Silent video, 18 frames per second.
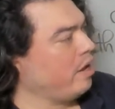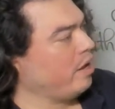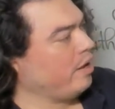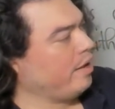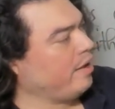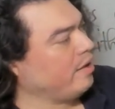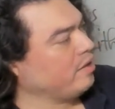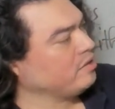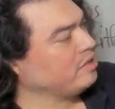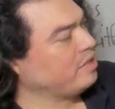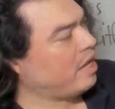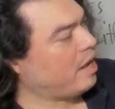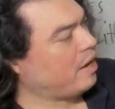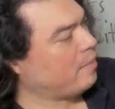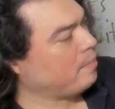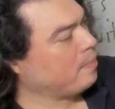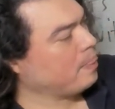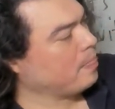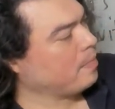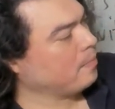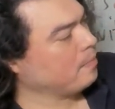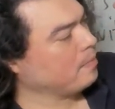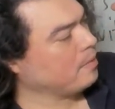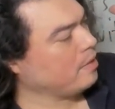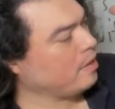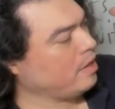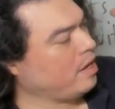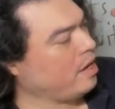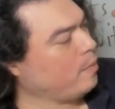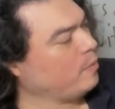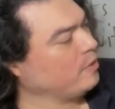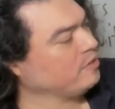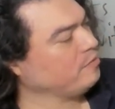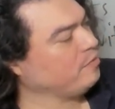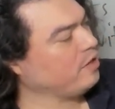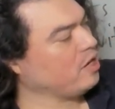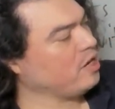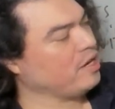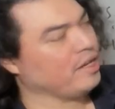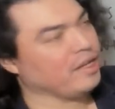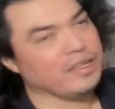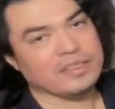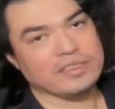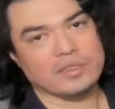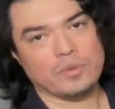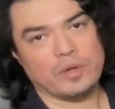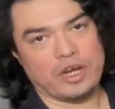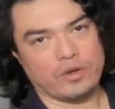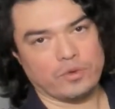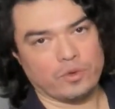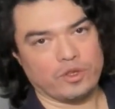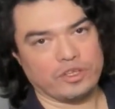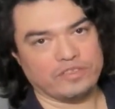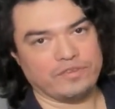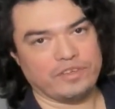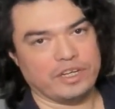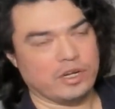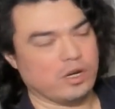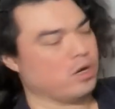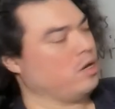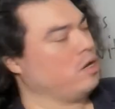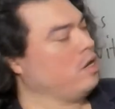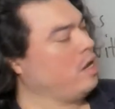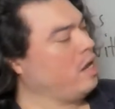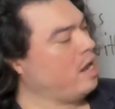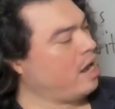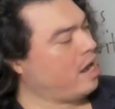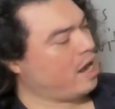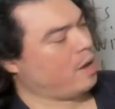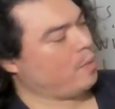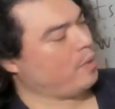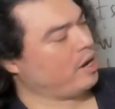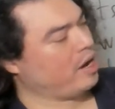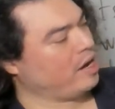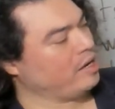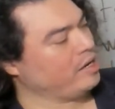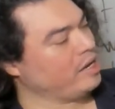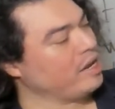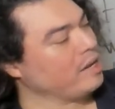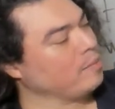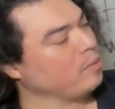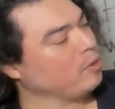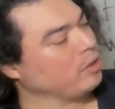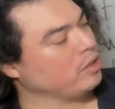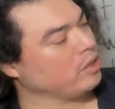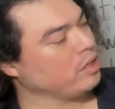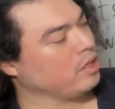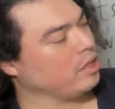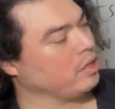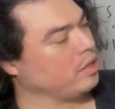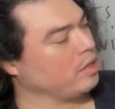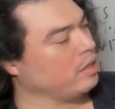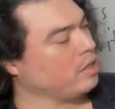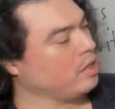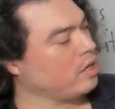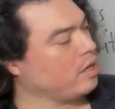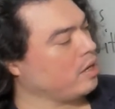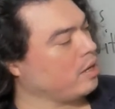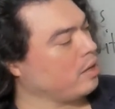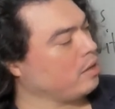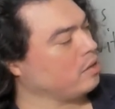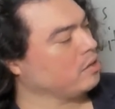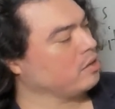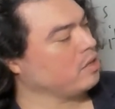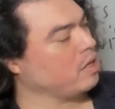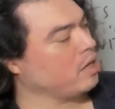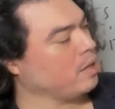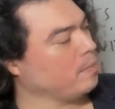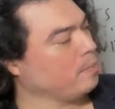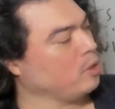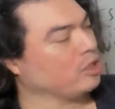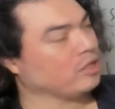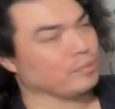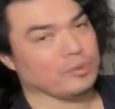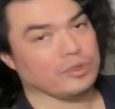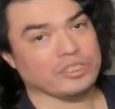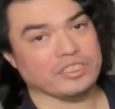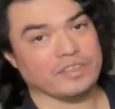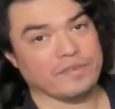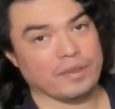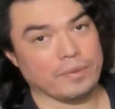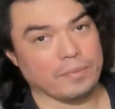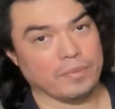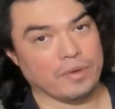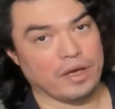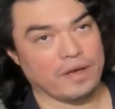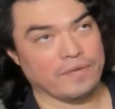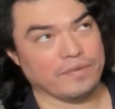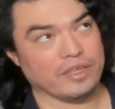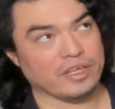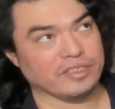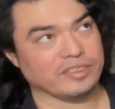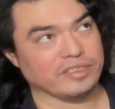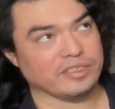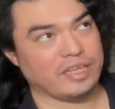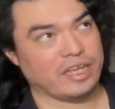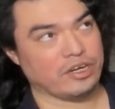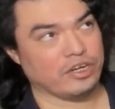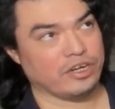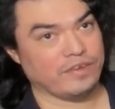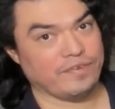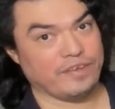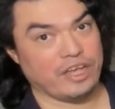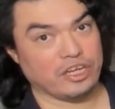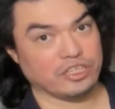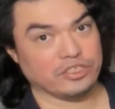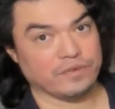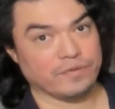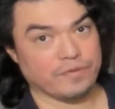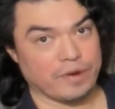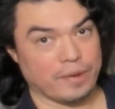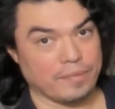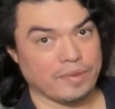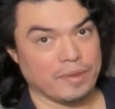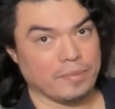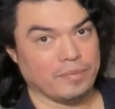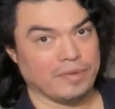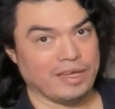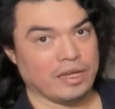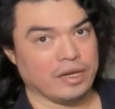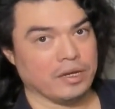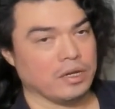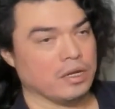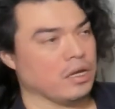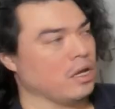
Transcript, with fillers: is that it was very easy when I drew this figure, and when I labeled the the multiples of the of the standard deviation from the mean,